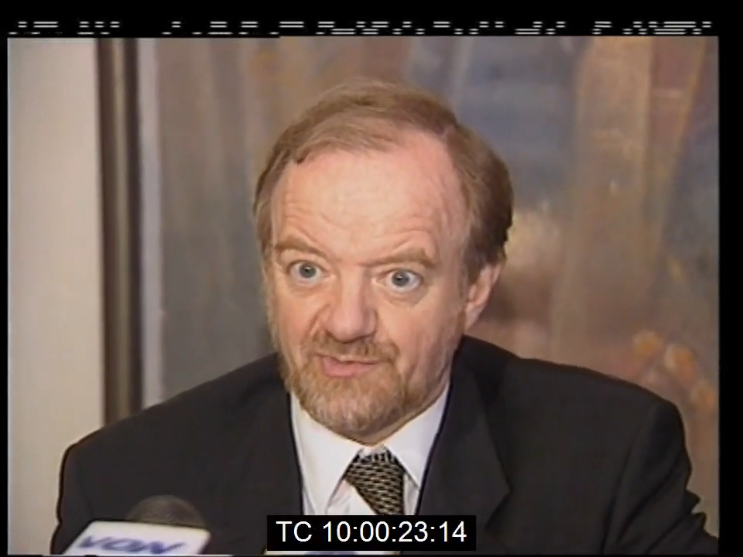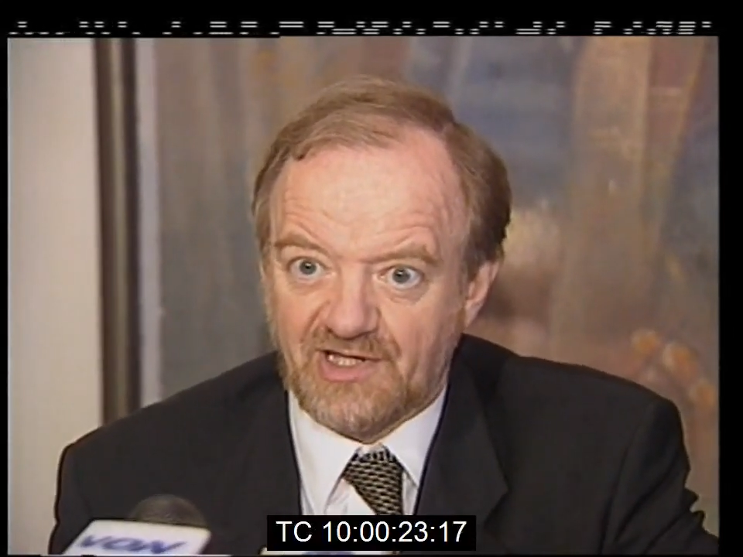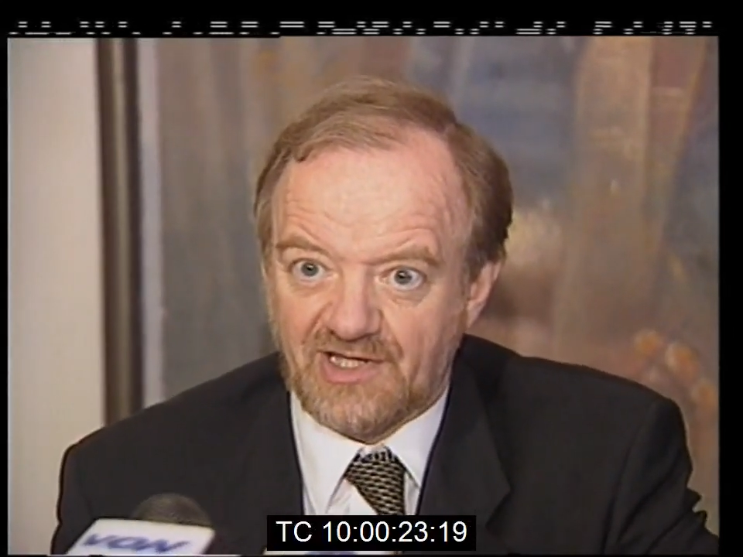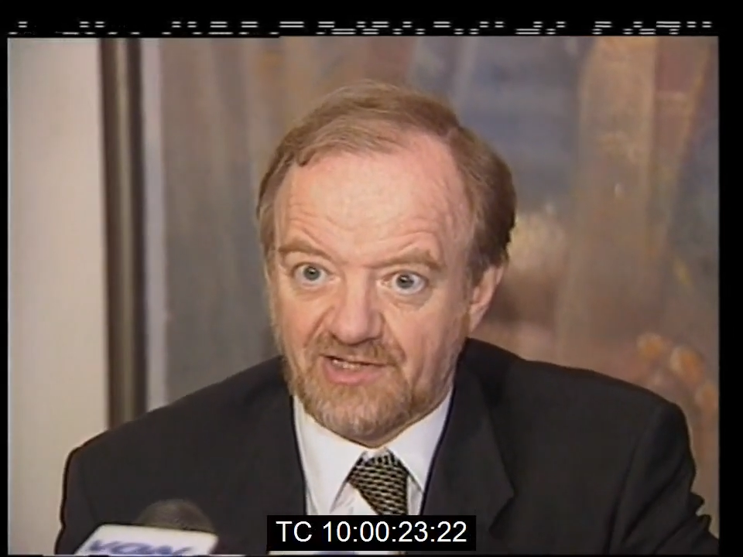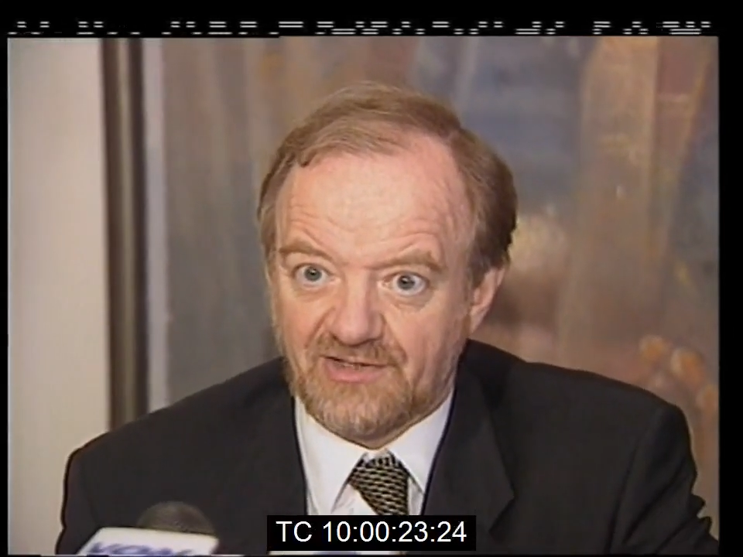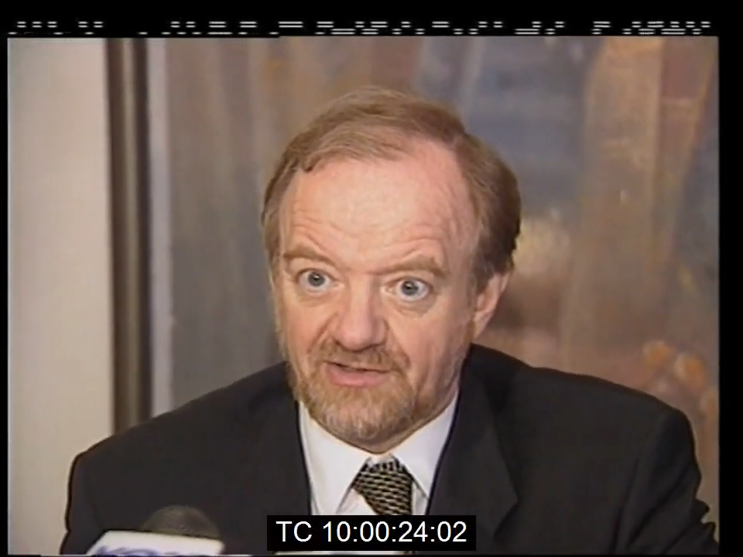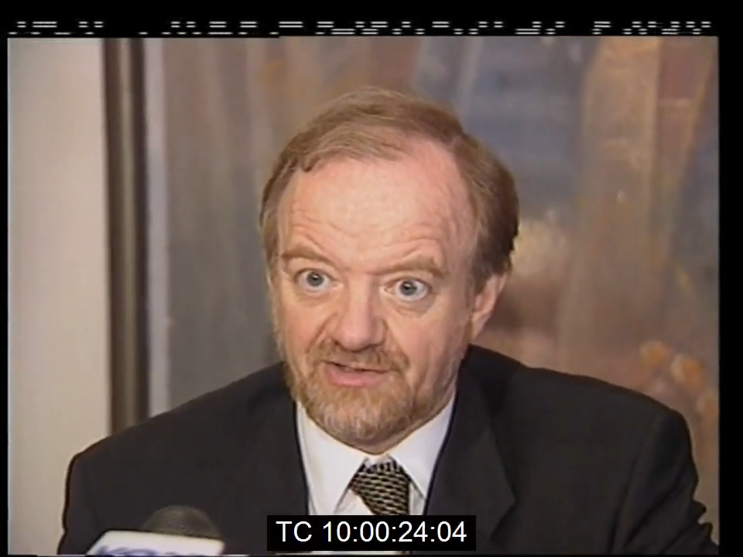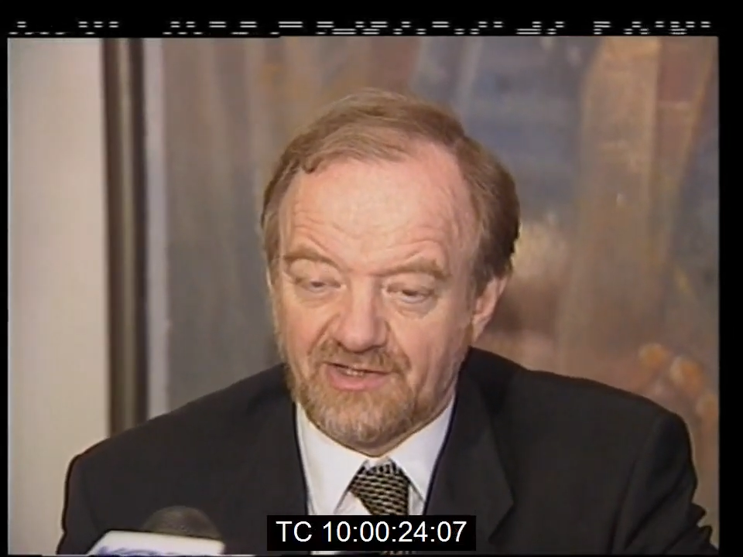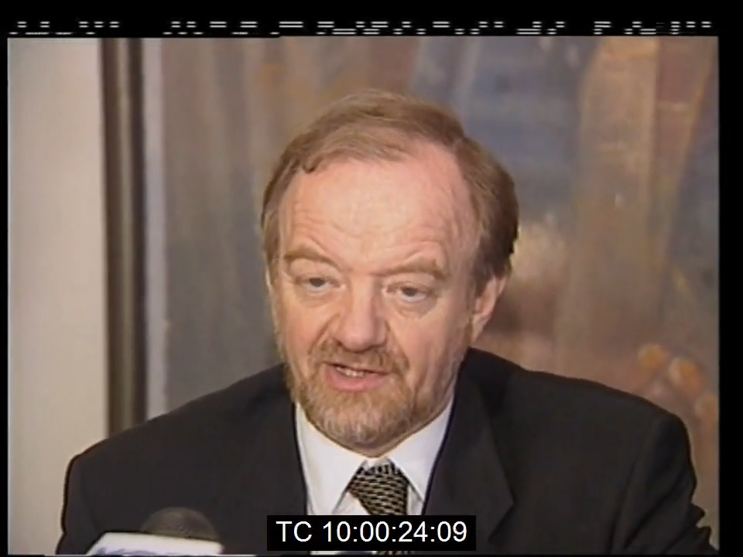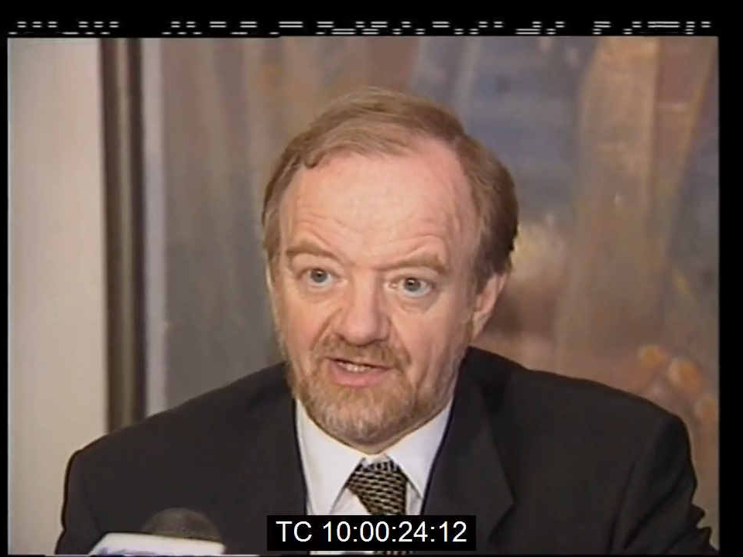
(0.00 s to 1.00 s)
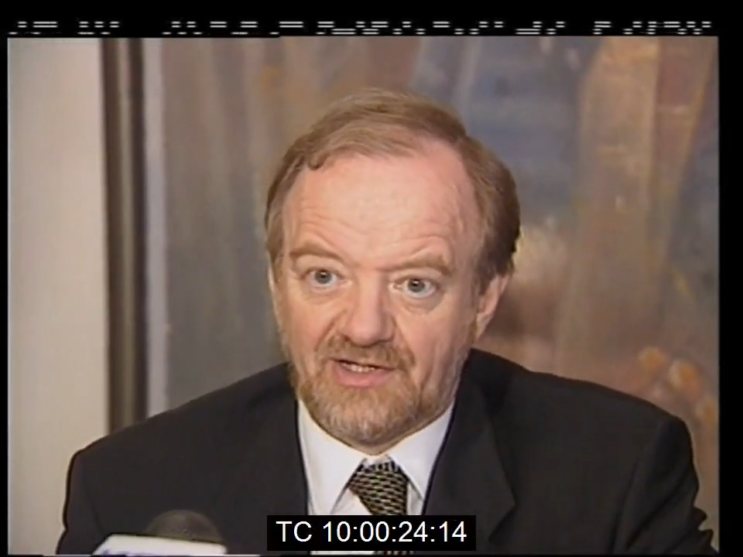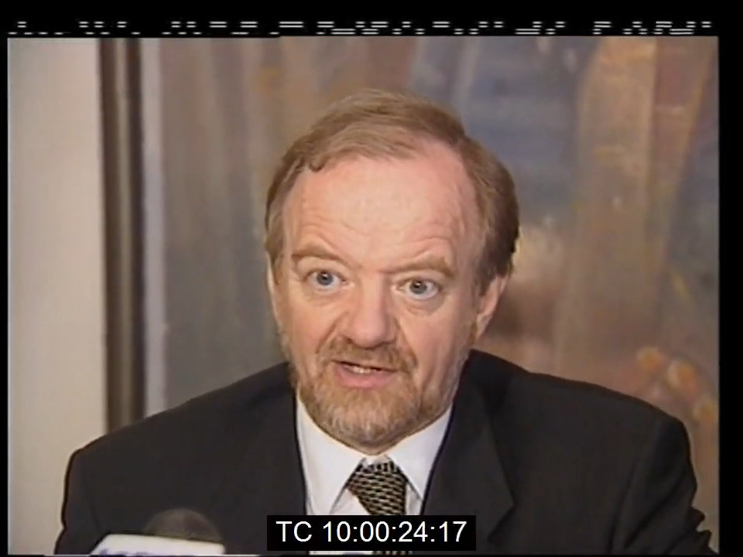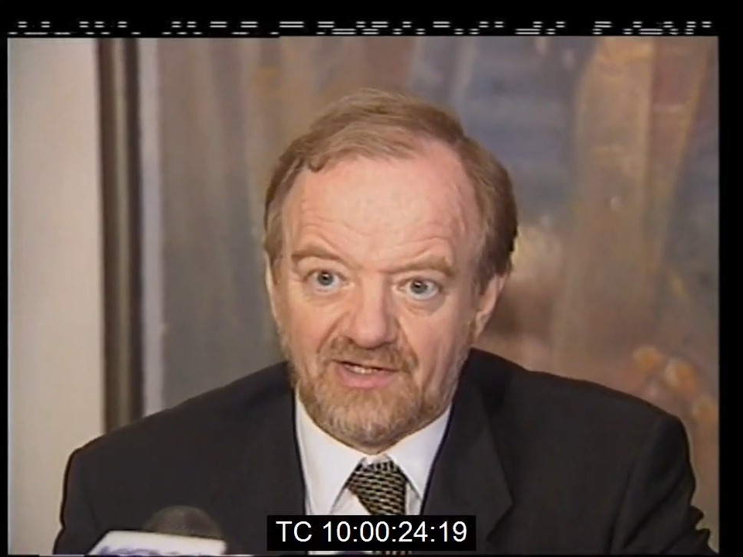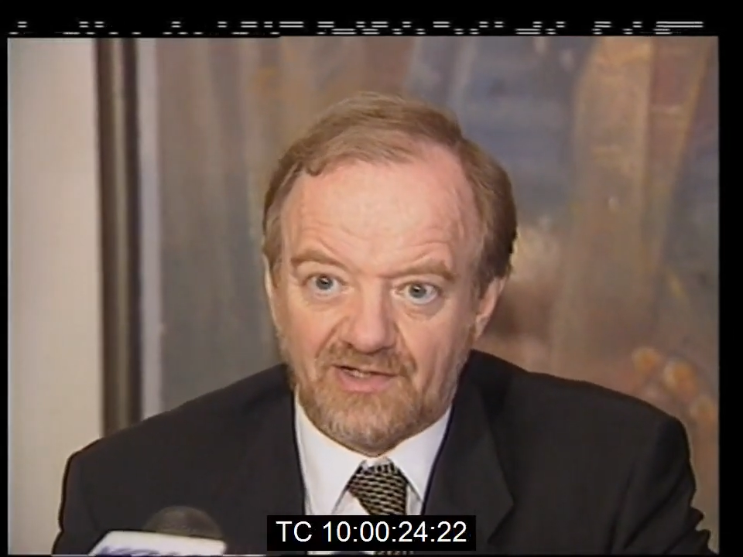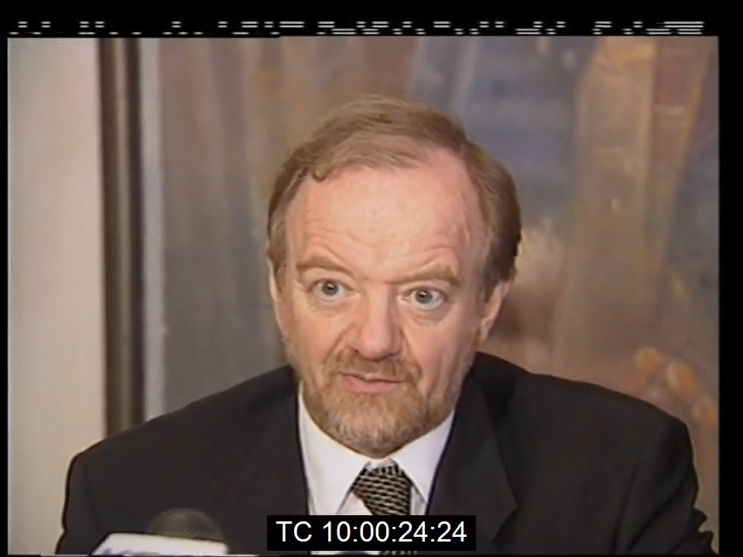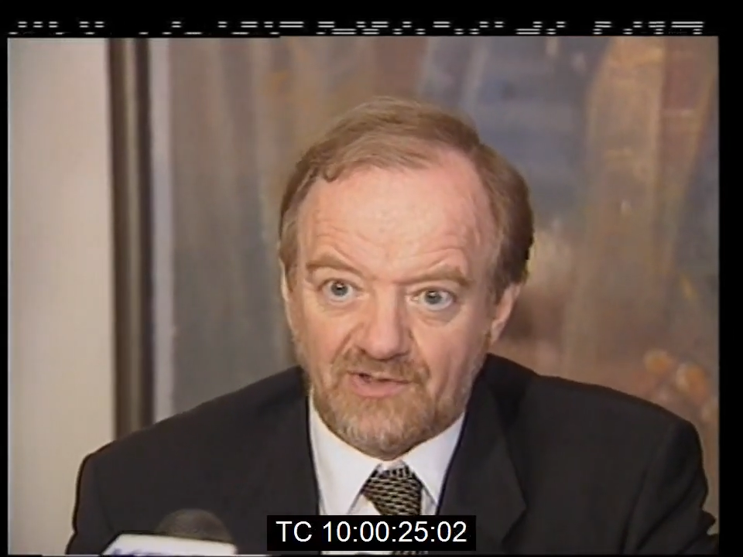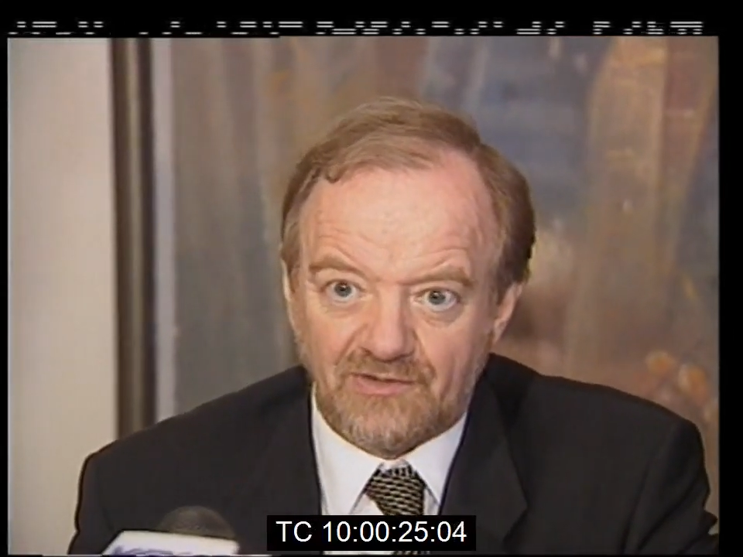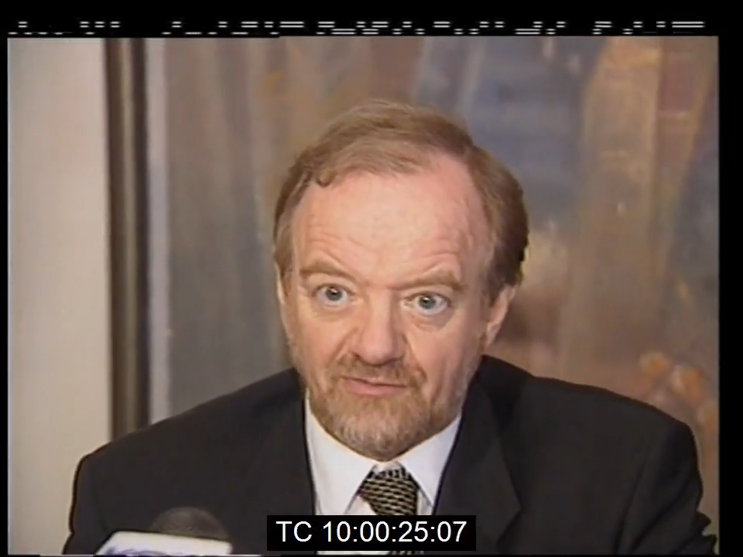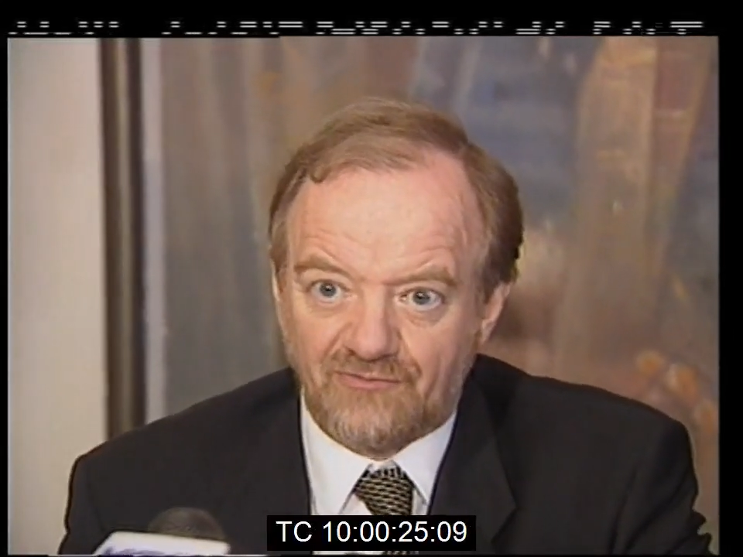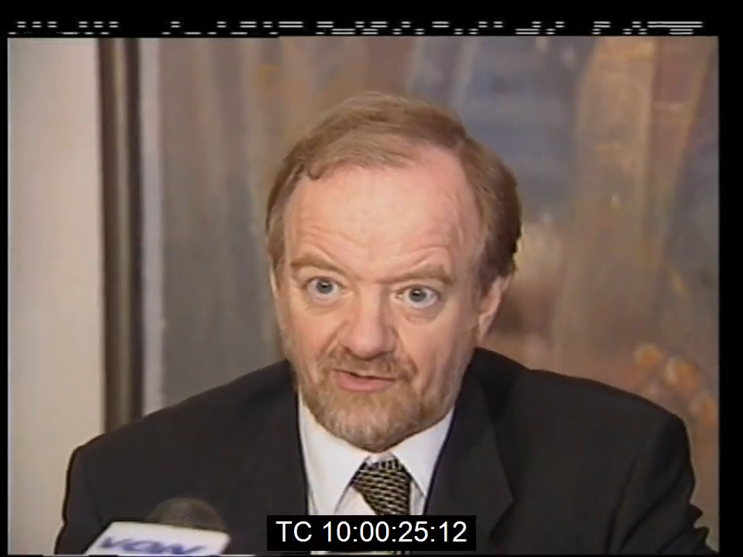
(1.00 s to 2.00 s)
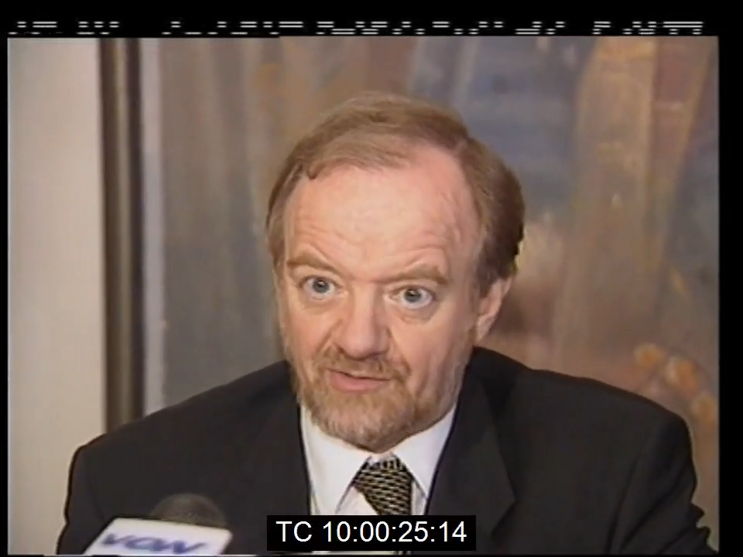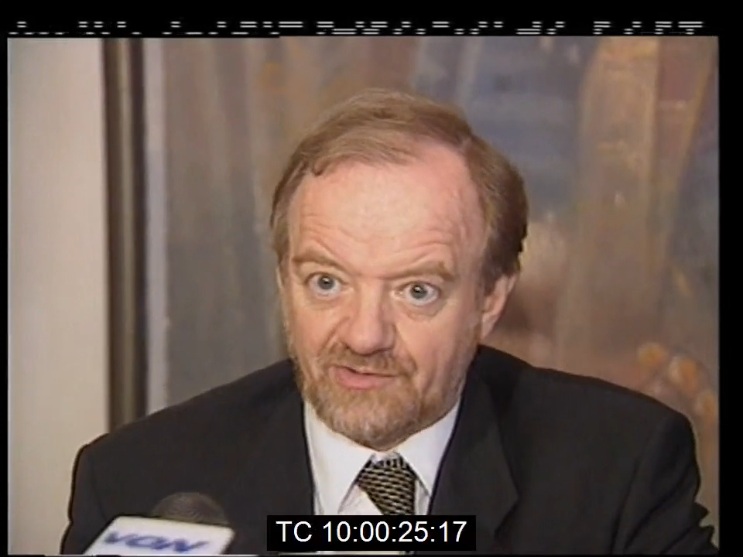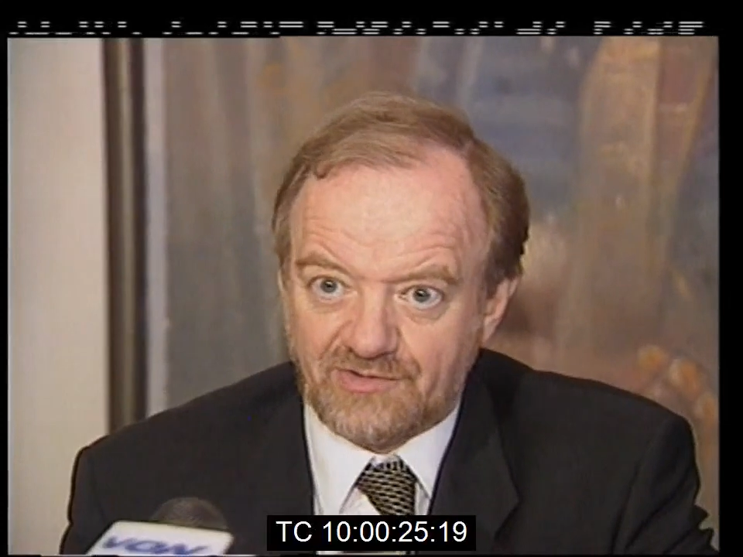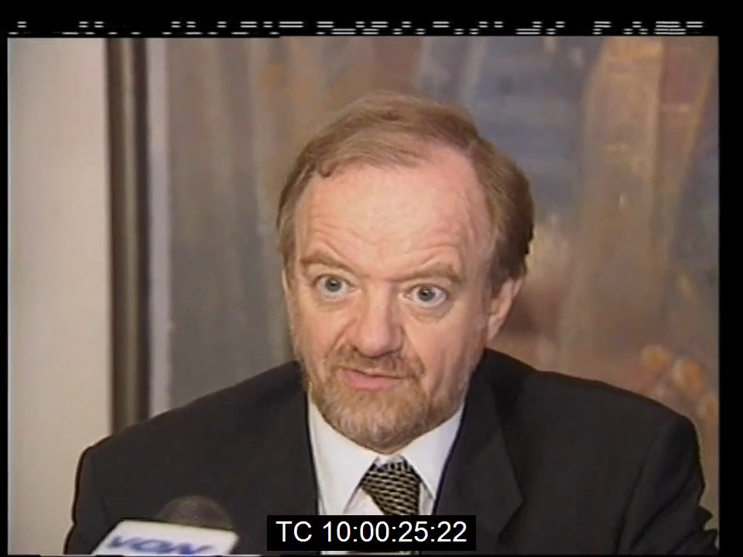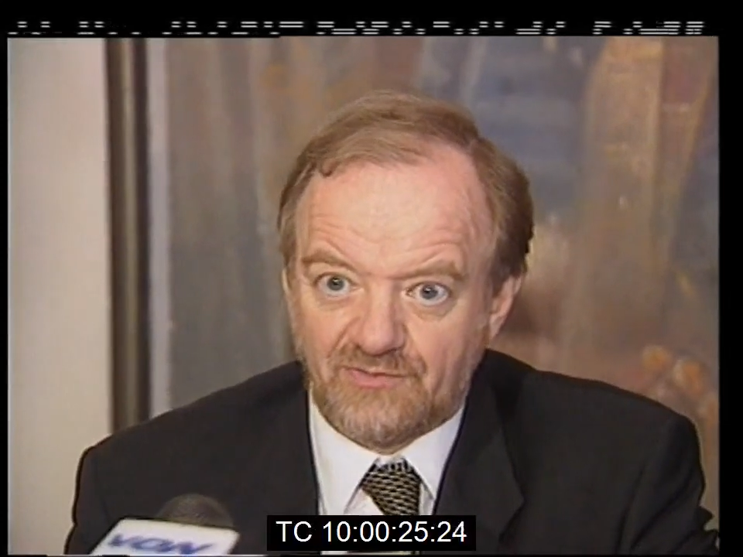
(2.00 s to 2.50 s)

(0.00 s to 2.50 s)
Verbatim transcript: being handled. Uh, and we look forward